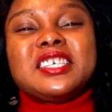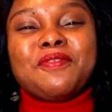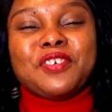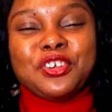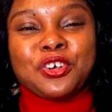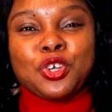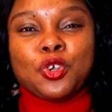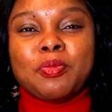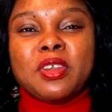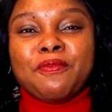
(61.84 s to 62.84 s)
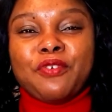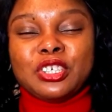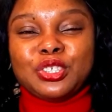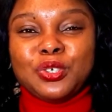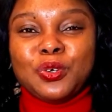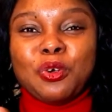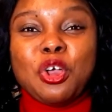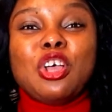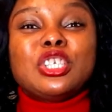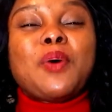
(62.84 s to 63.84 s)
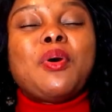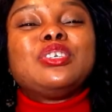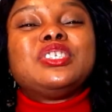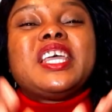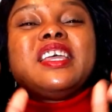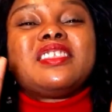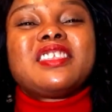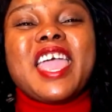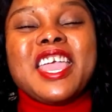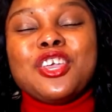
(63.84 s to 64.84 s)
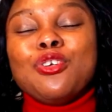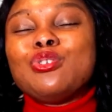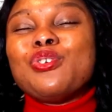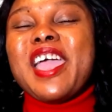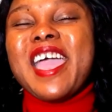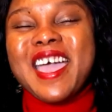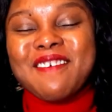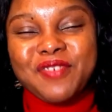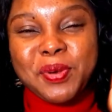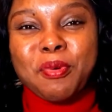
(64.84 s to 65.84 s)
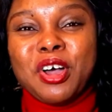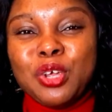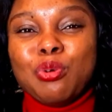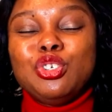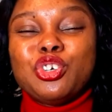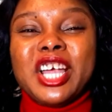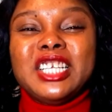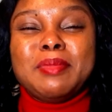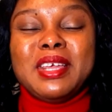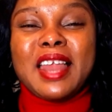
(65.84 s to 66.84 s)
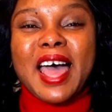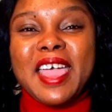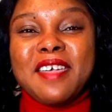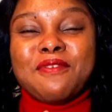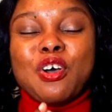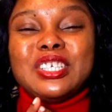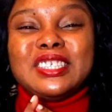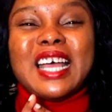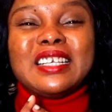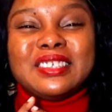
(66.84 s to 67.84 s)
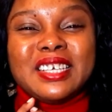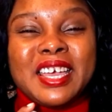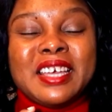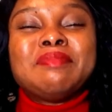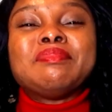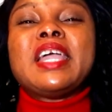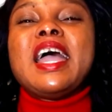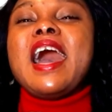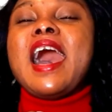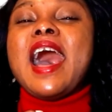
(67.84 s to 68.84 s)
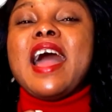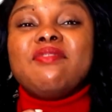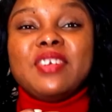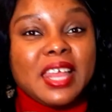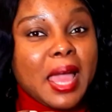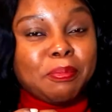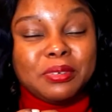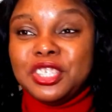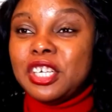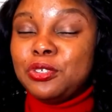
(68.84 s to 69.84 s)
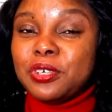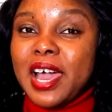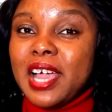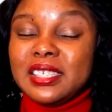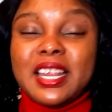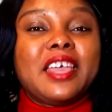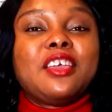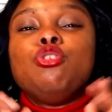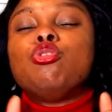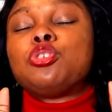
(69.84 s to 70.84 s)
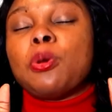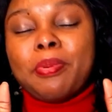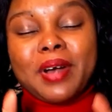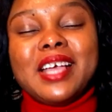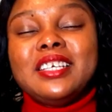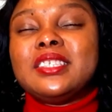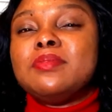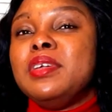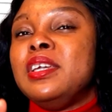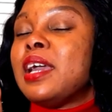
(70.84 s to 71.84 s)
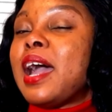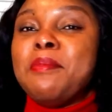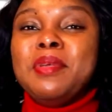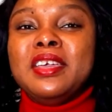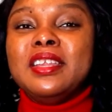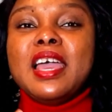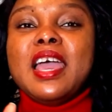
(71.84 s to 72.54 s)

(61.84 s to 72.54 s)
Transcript: a video you'll be the first to know so I want to say thank you to everybody who joined me live on Saturday I really appreciate you guys like you surprised me I mean